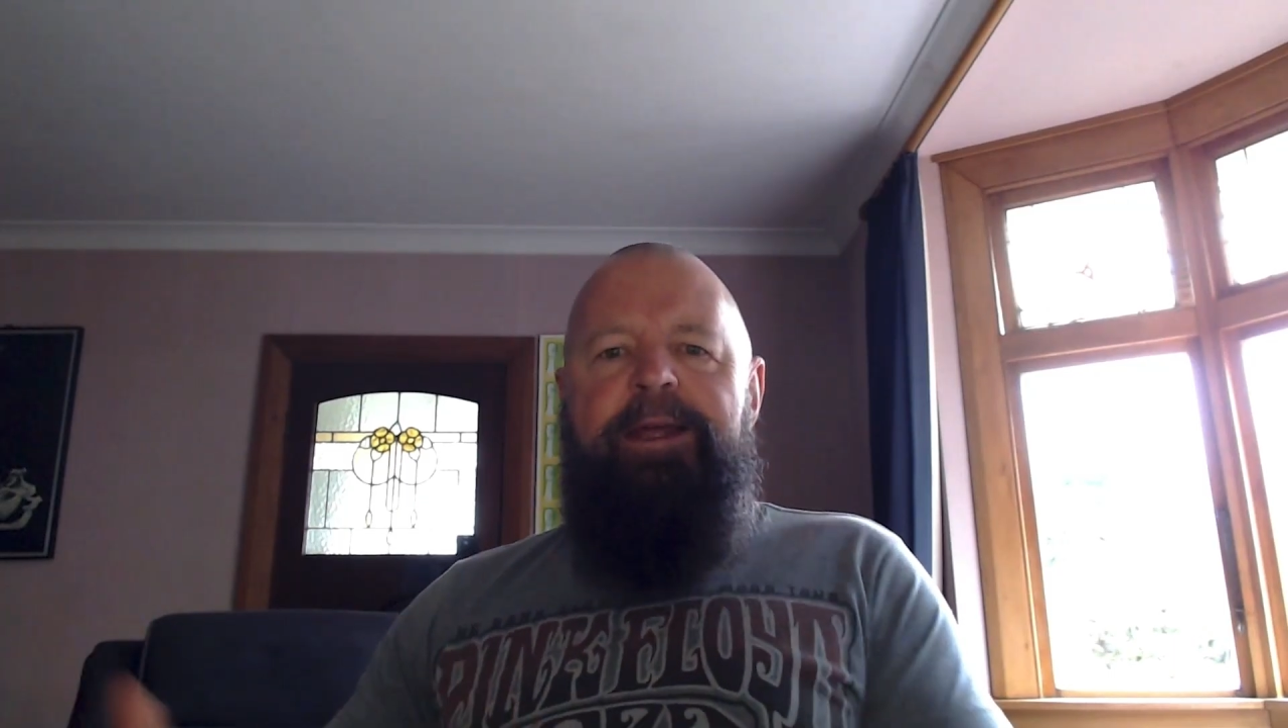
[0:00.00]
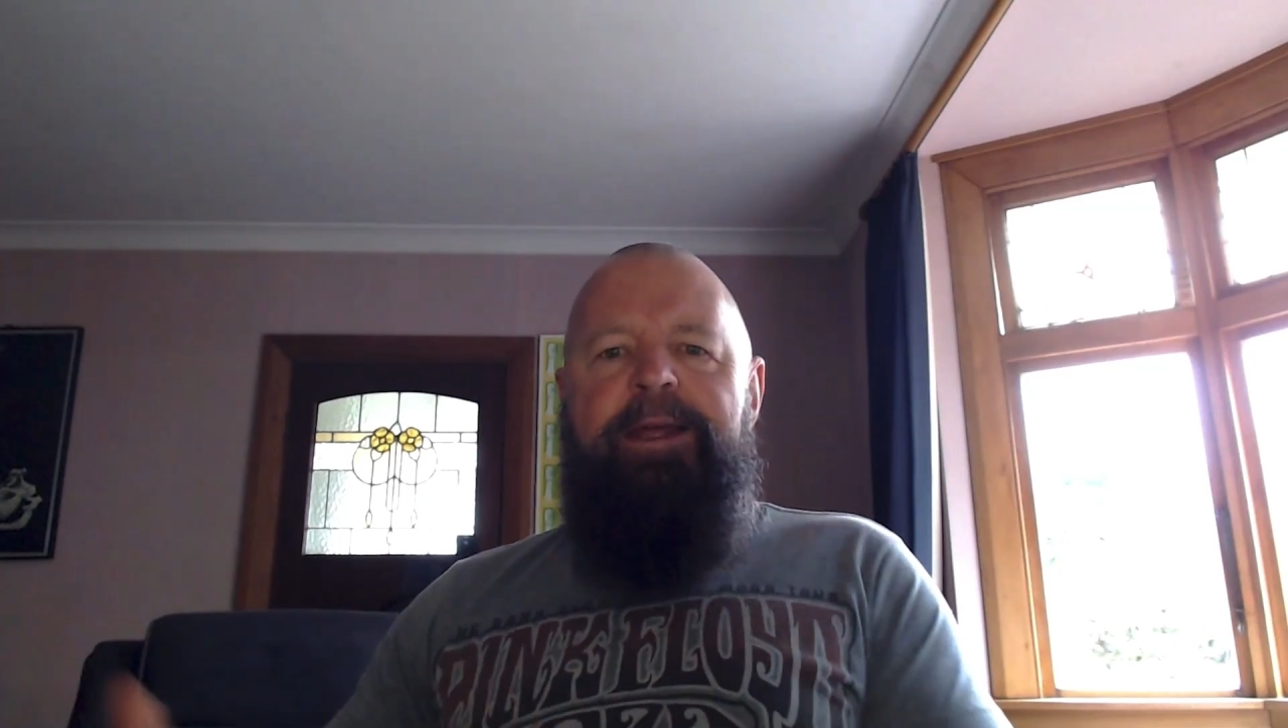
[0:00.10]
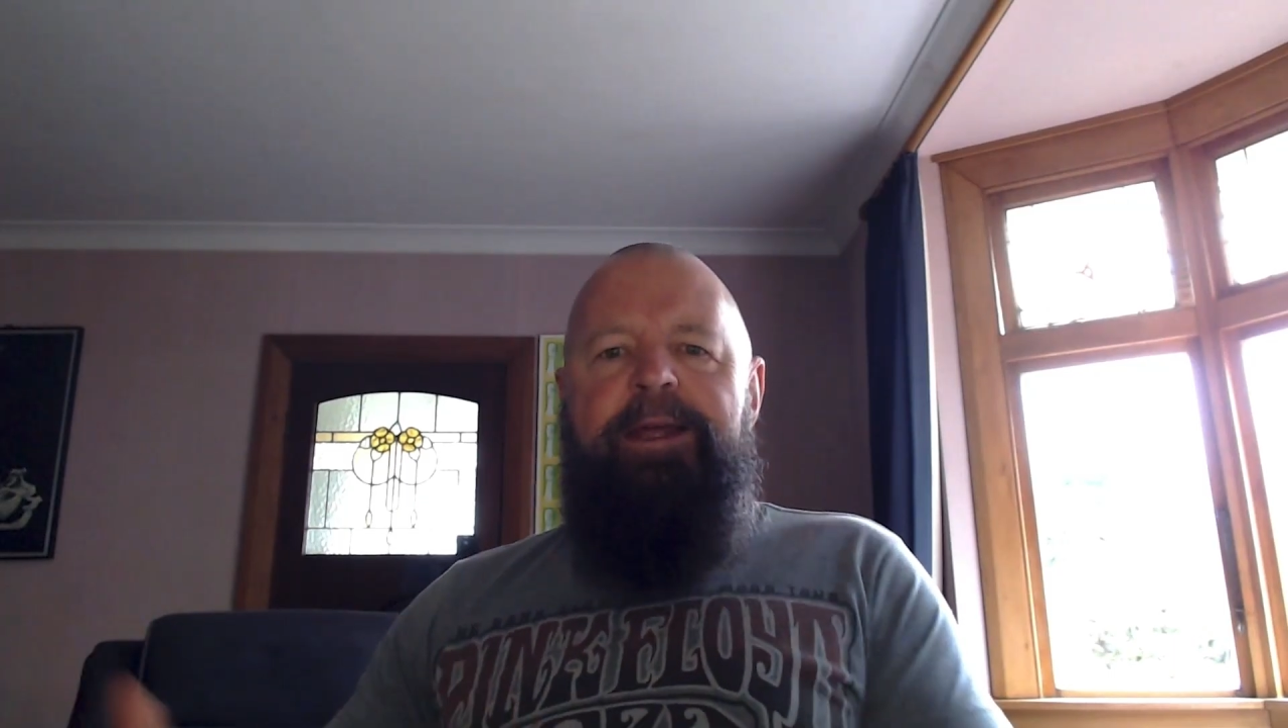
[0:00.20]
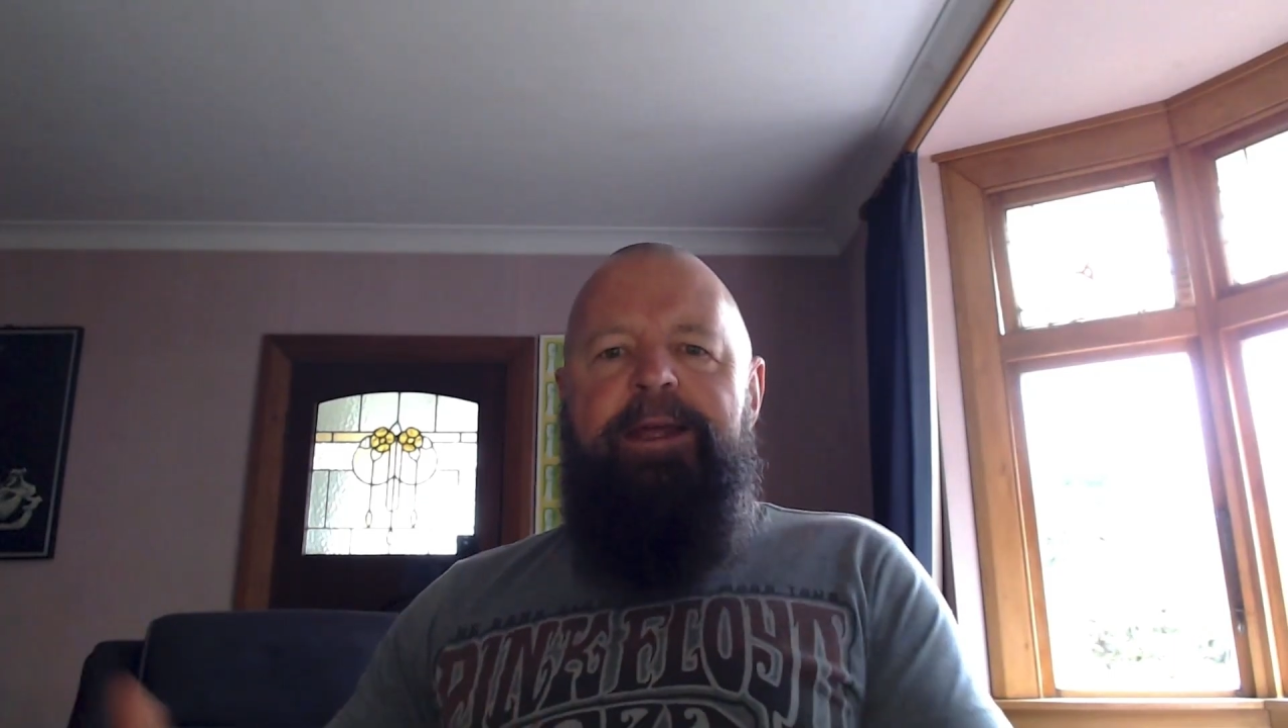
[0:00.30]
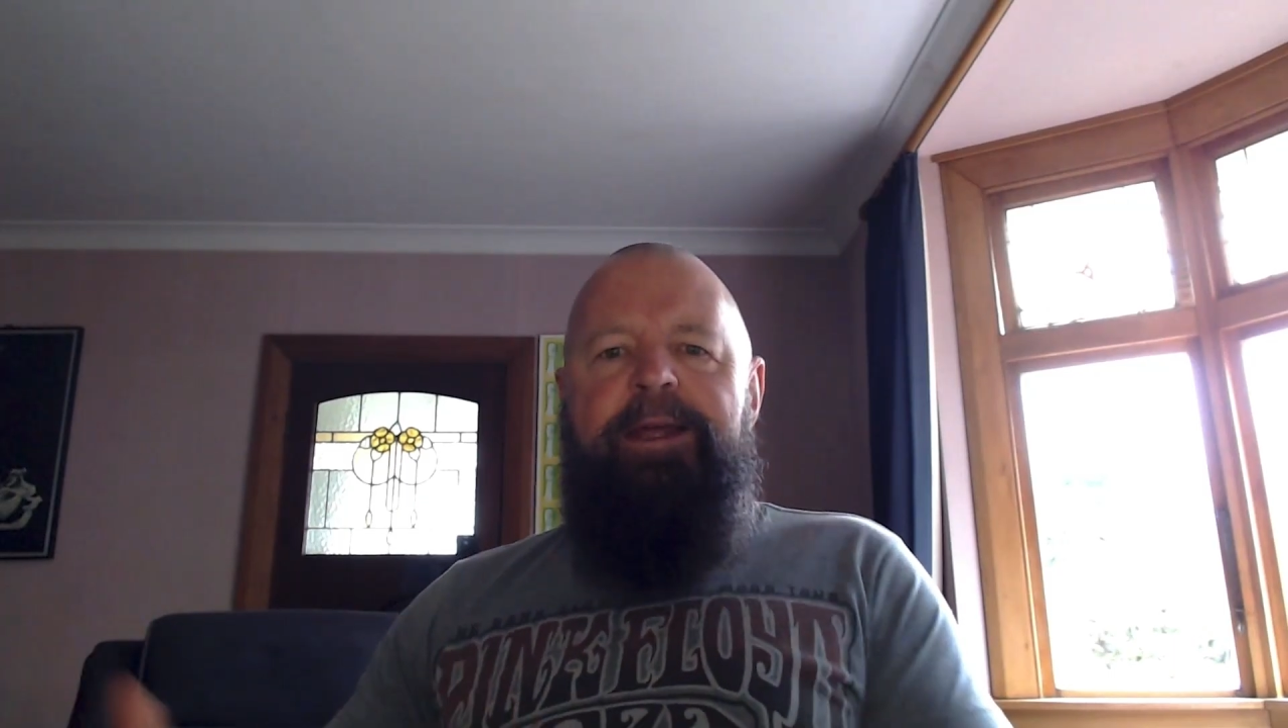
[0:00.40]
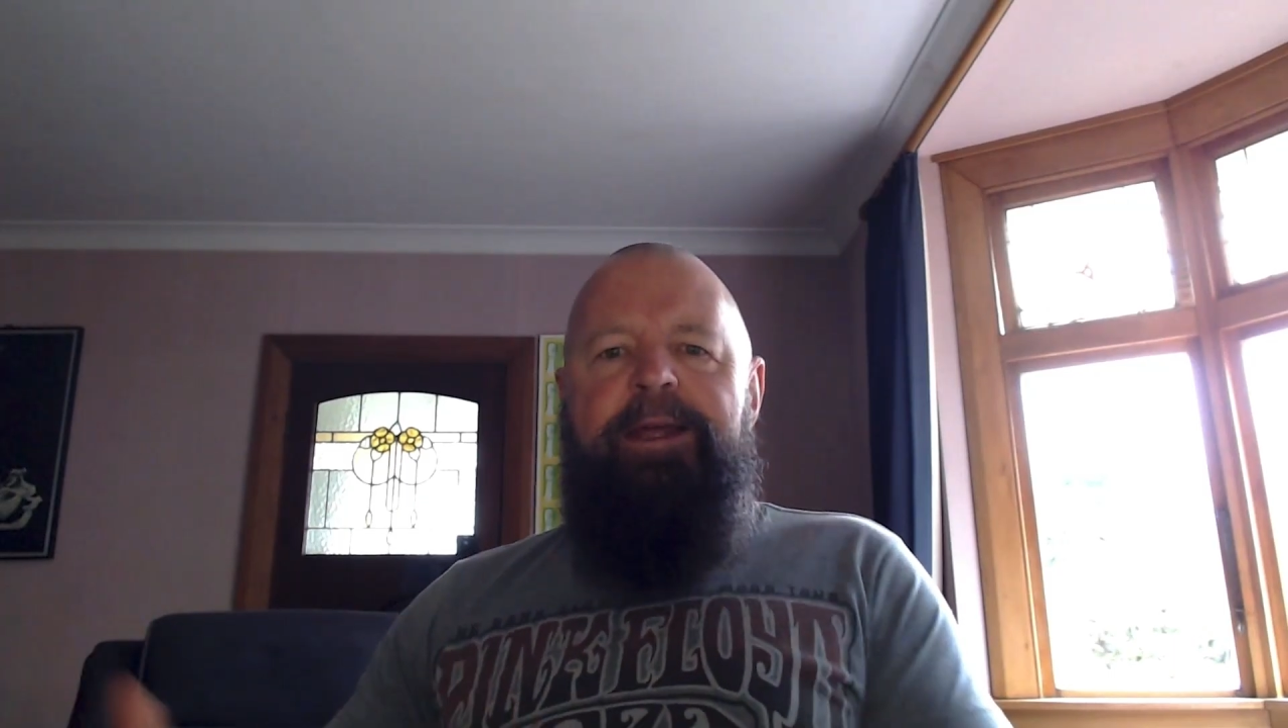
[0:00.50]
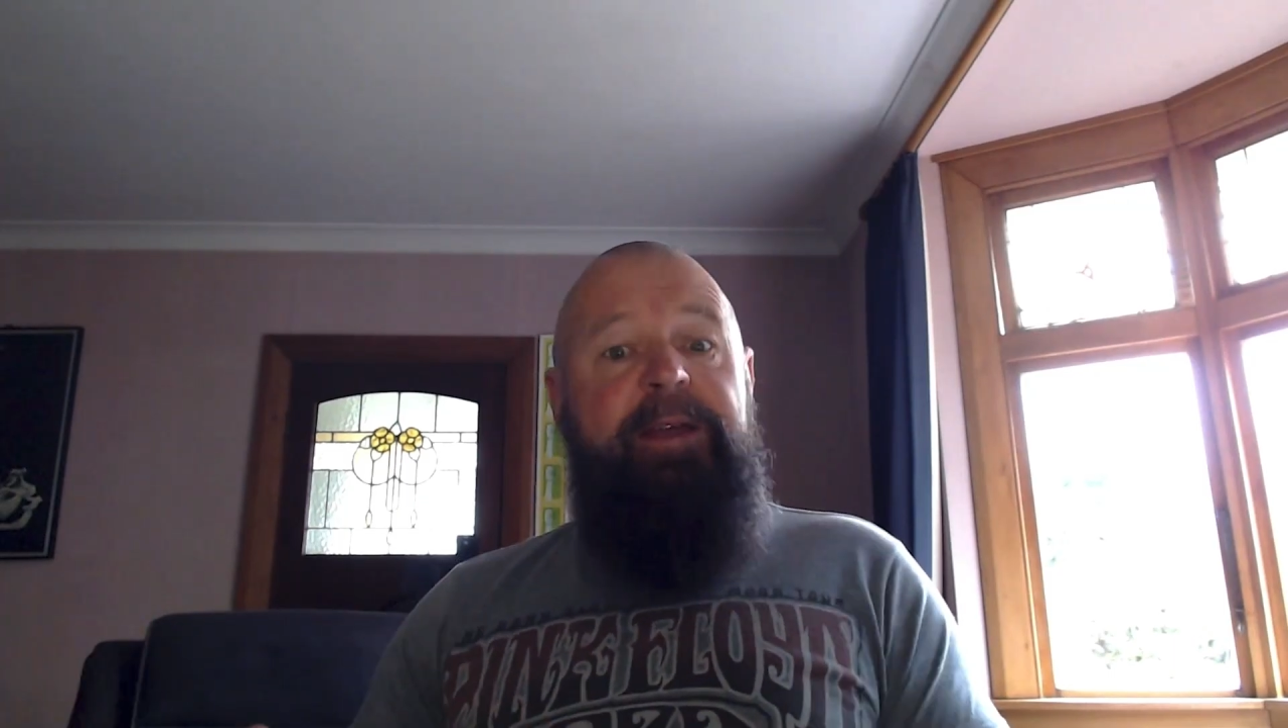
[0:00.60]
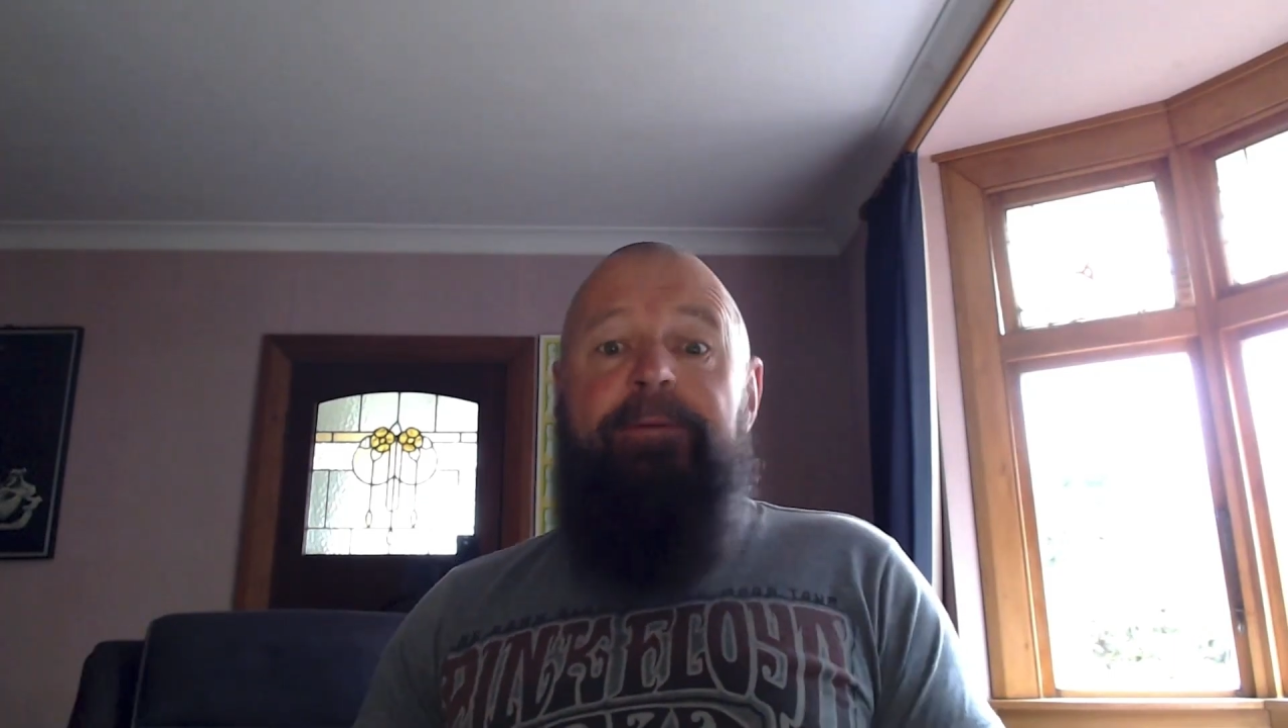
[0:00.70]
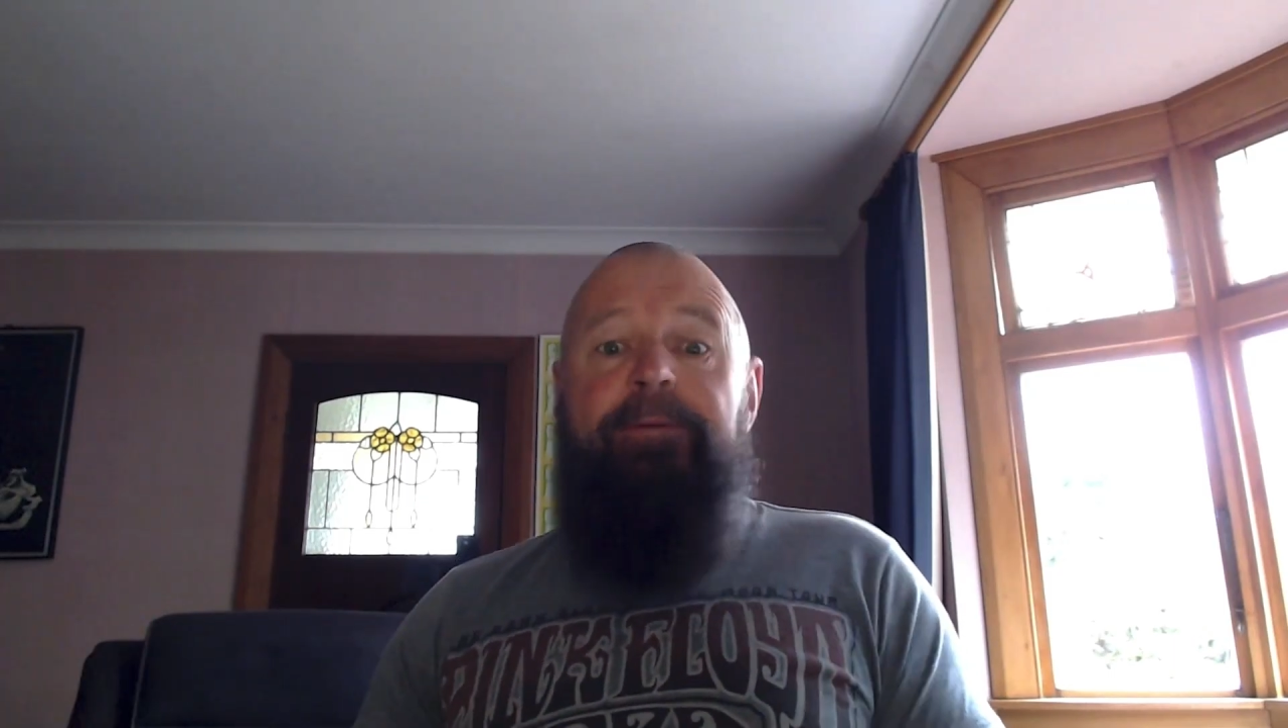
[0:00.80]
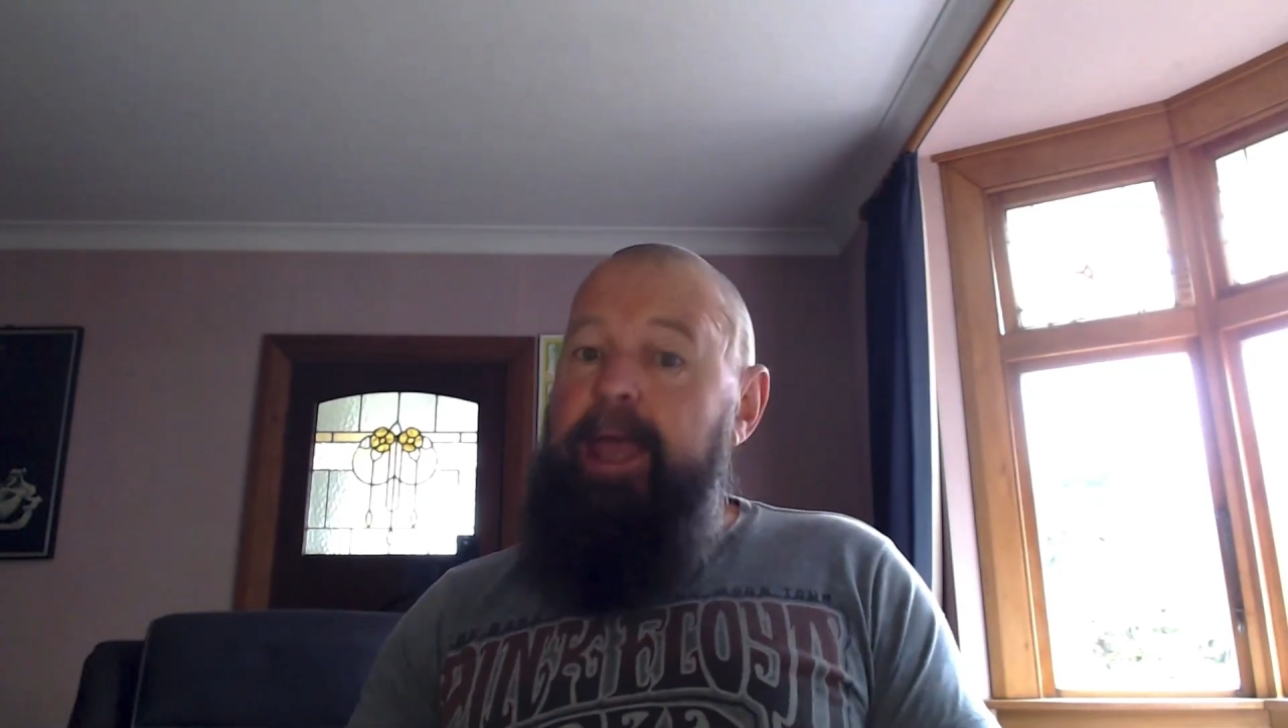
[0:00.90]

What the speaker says: Keep it brief